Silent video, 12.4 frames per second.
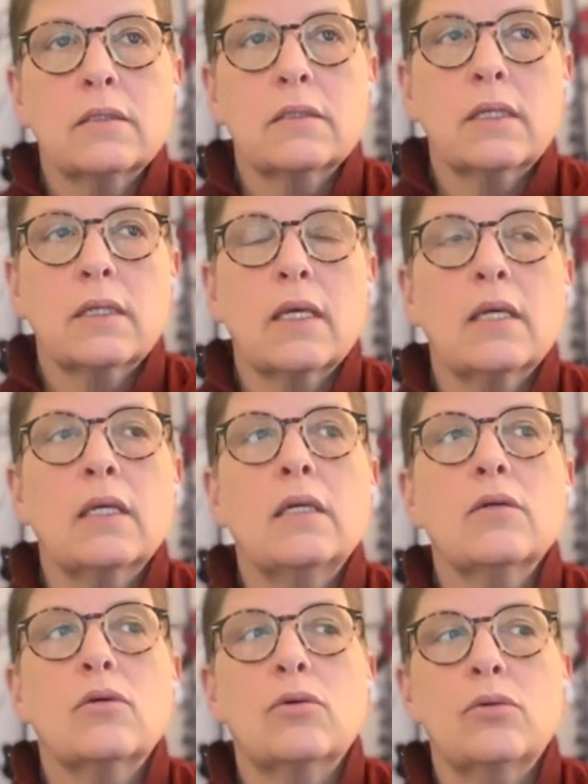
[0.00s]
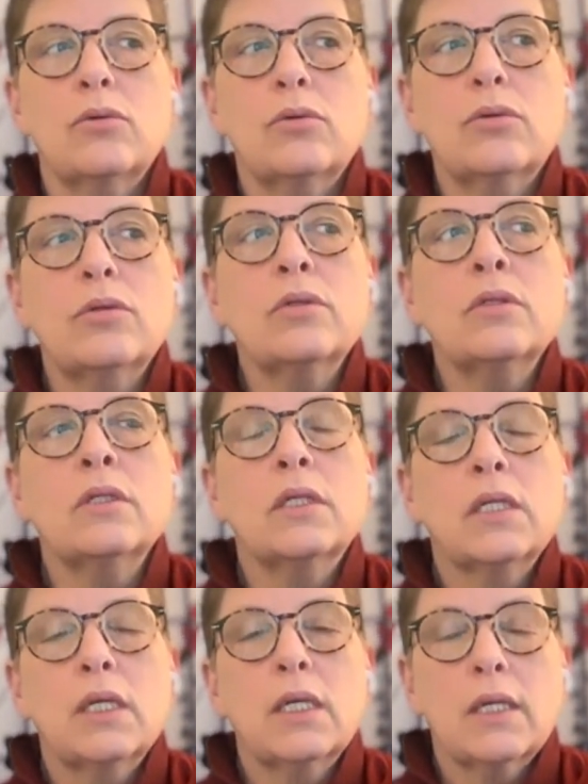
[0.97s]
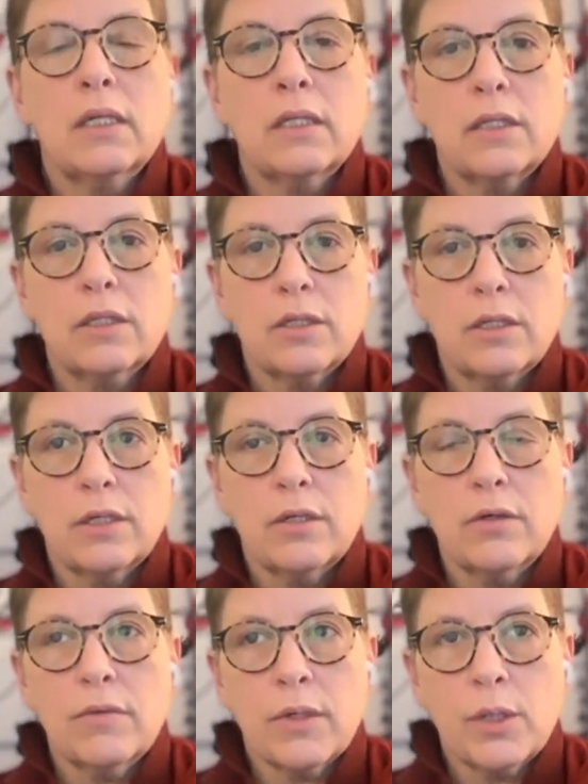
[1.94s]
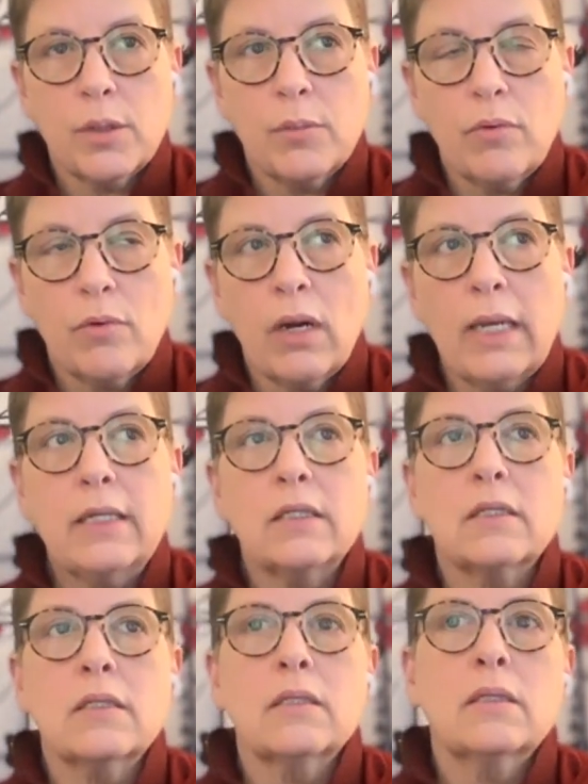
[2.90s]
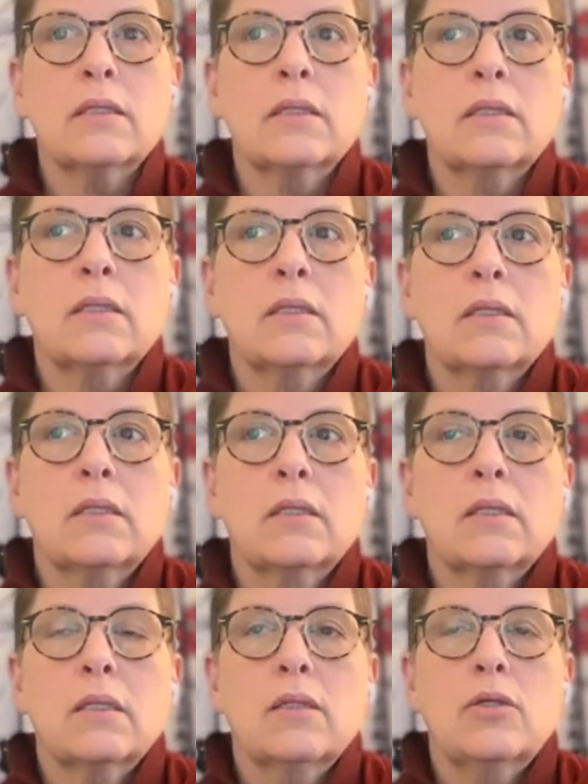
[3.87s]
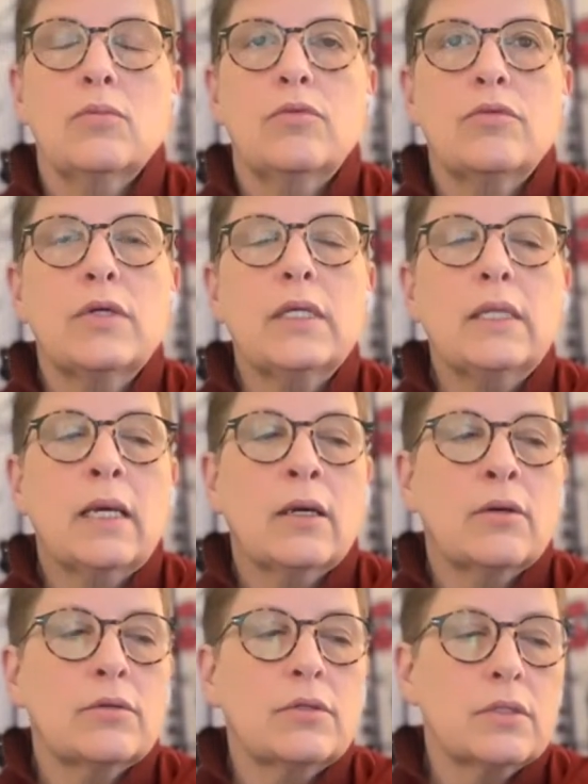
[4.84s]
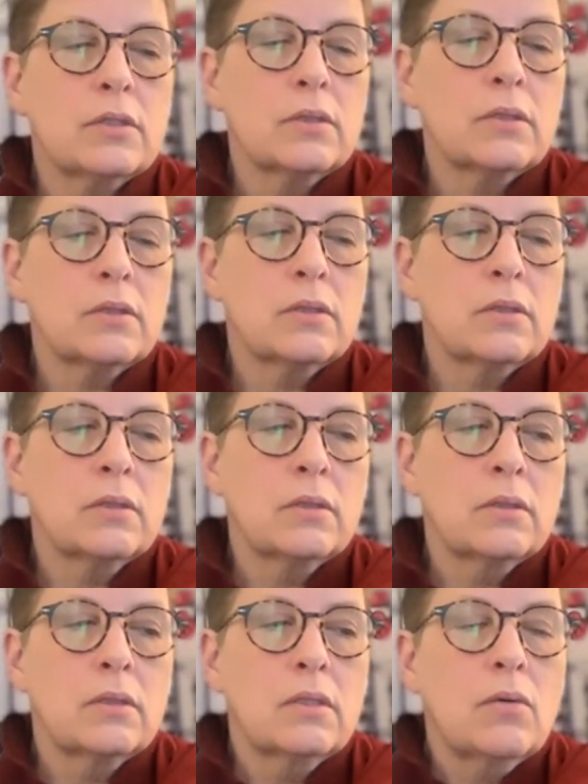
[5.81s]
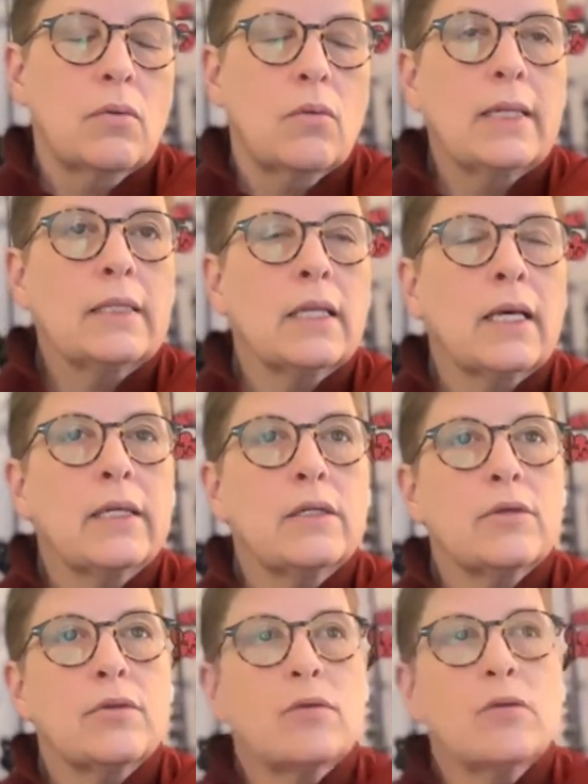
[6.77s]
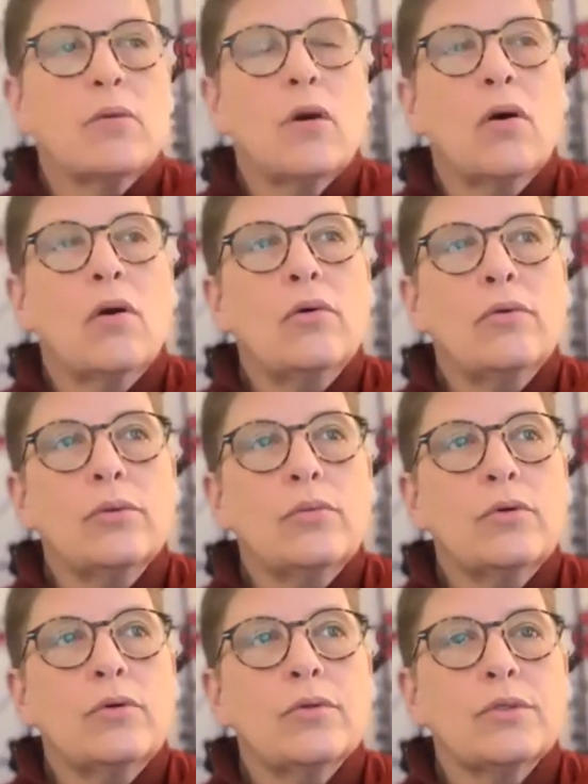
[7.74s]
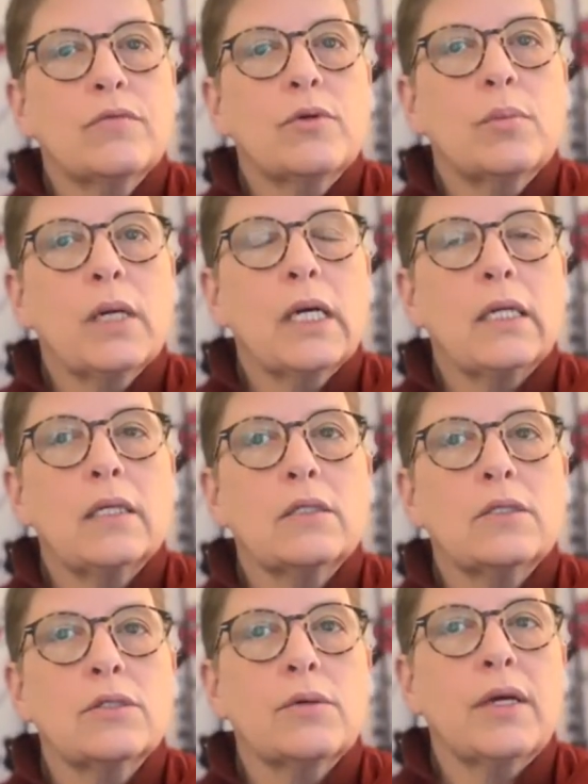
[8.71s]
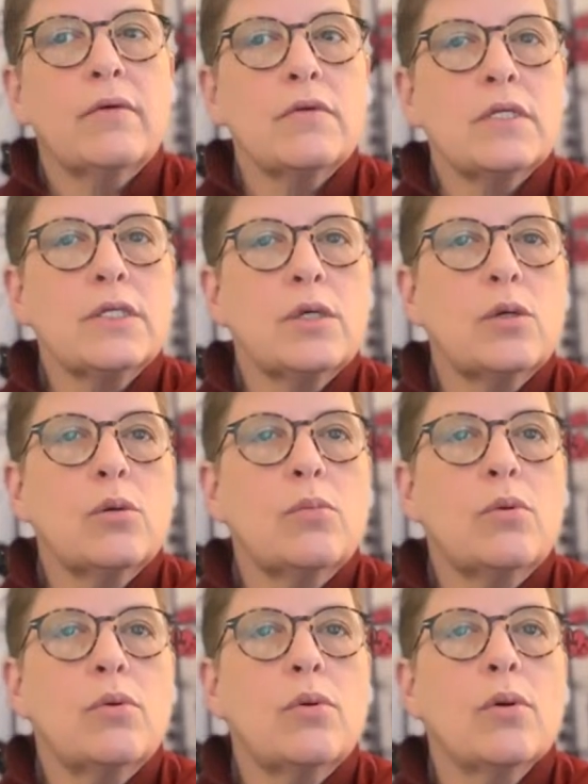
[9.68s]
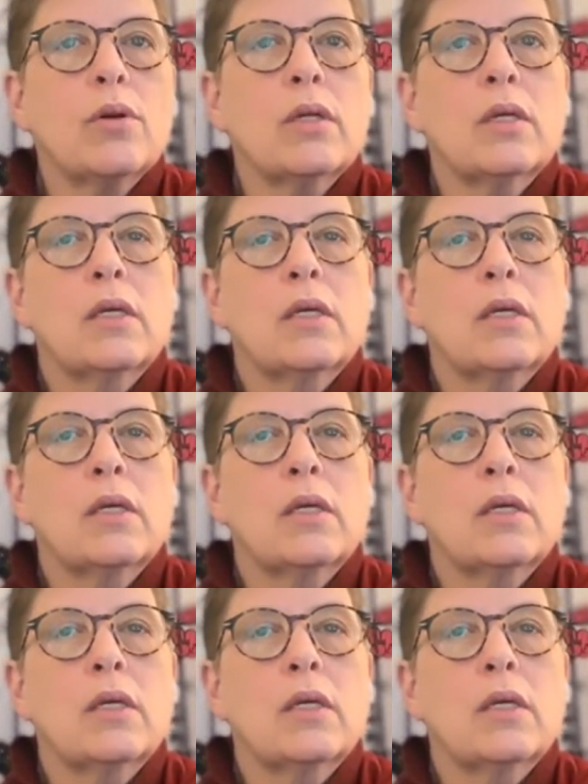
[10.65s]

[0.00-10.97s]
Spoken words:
again, cool and clear, very bright. And you breathe out white light through all the pores of your body. So every single pore